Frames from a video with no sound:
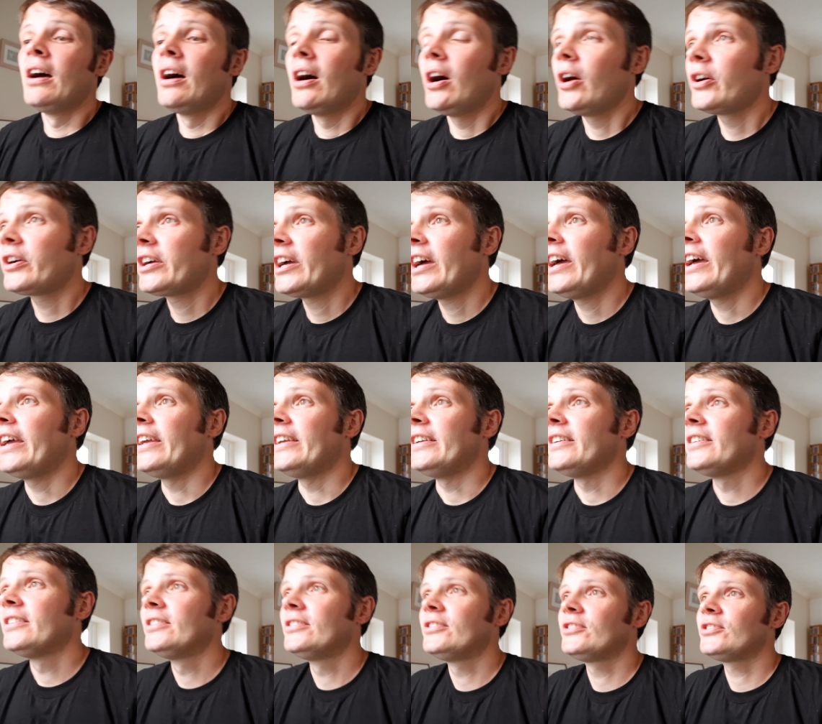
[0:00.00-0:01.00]

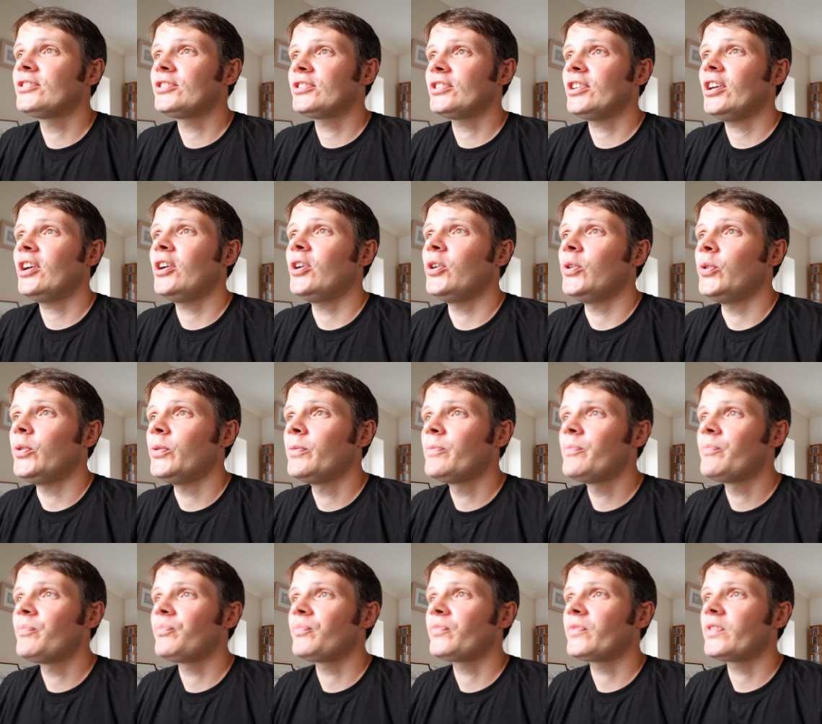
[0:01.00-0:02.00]
Okay, so
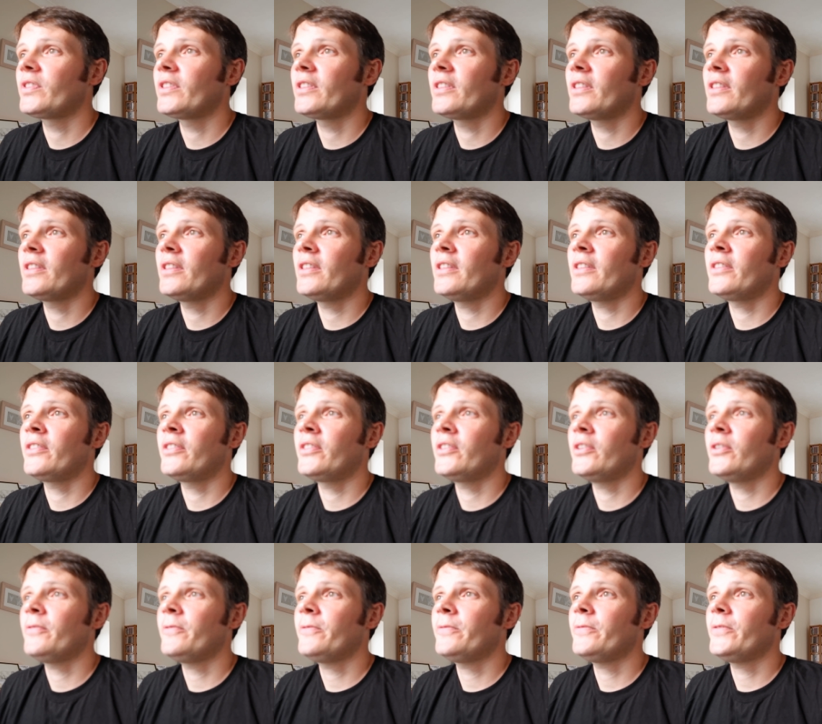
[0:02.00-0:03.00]

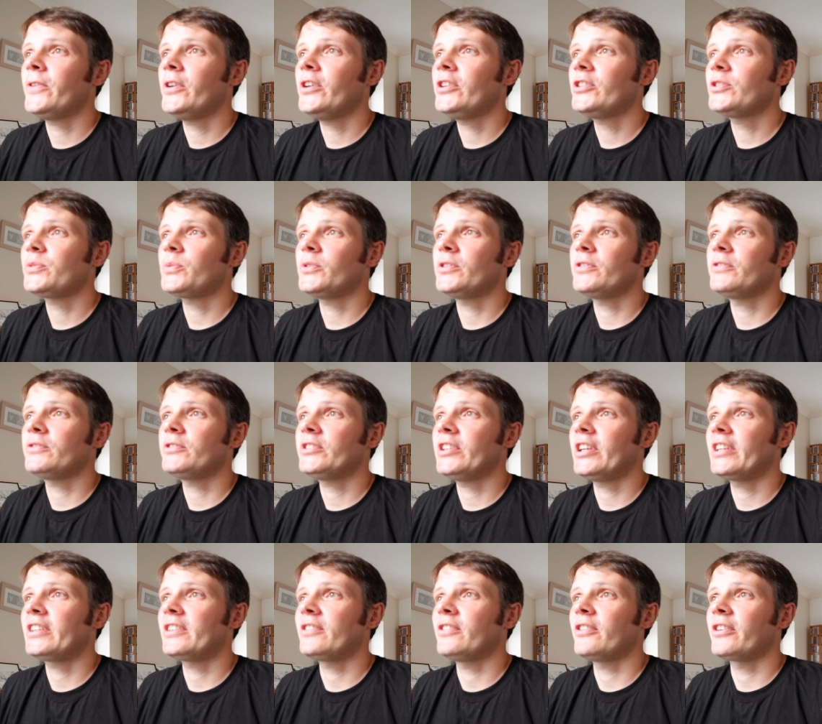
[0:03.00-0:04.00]
the first one I'll
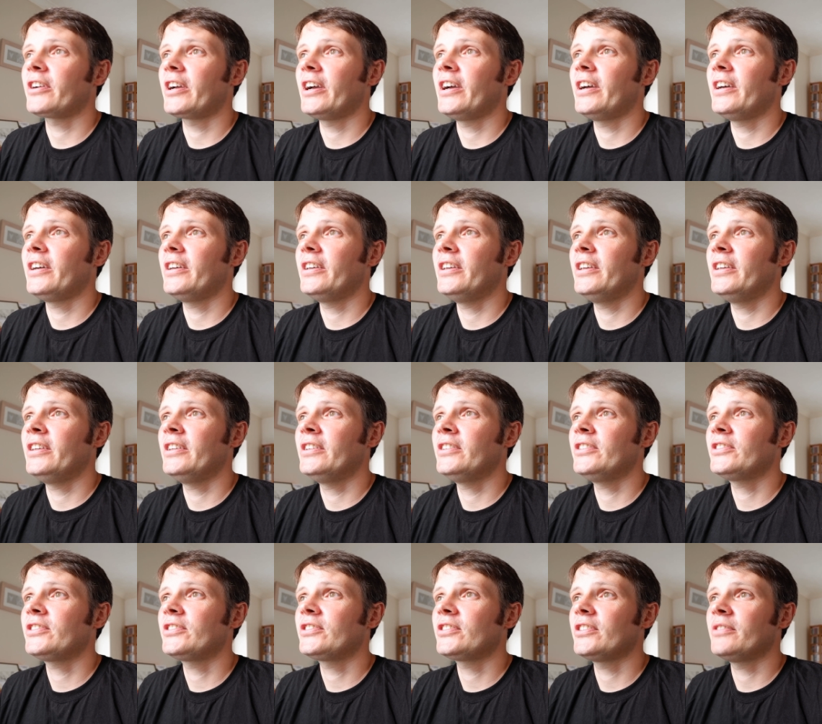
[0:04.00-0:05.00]
take a look at
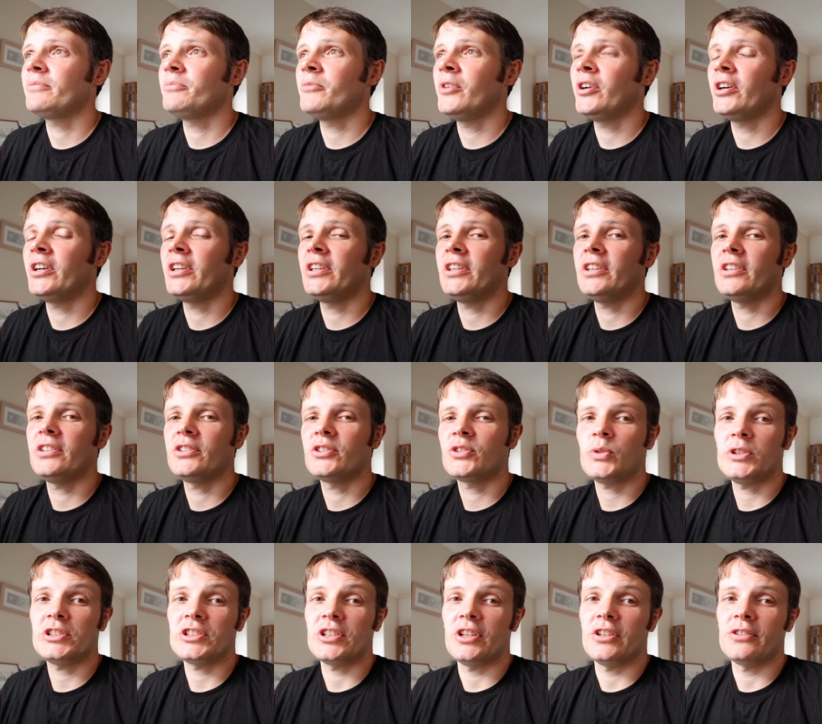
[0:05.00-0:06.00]
is my
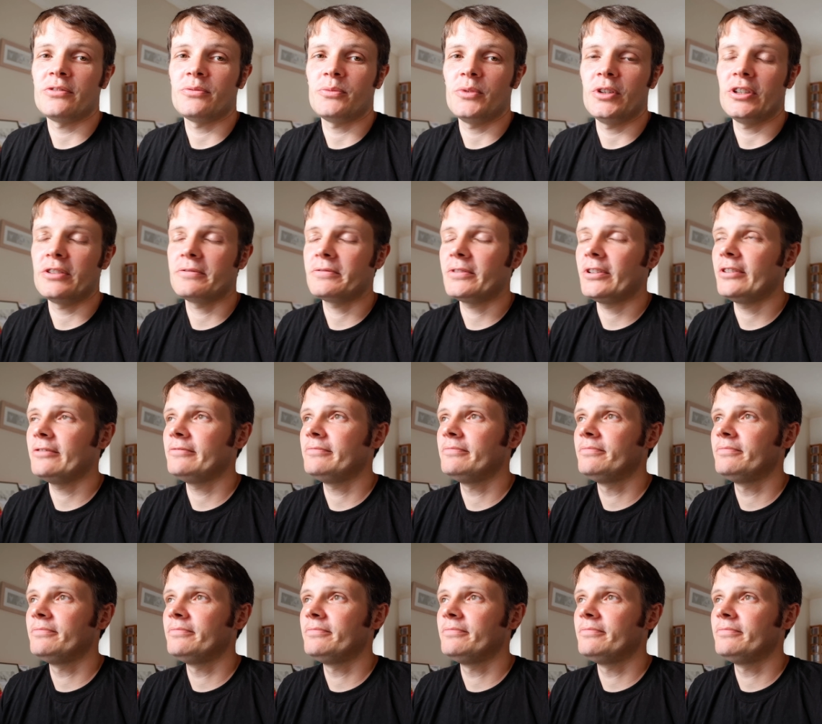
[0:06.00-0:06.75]
Twitter workflow.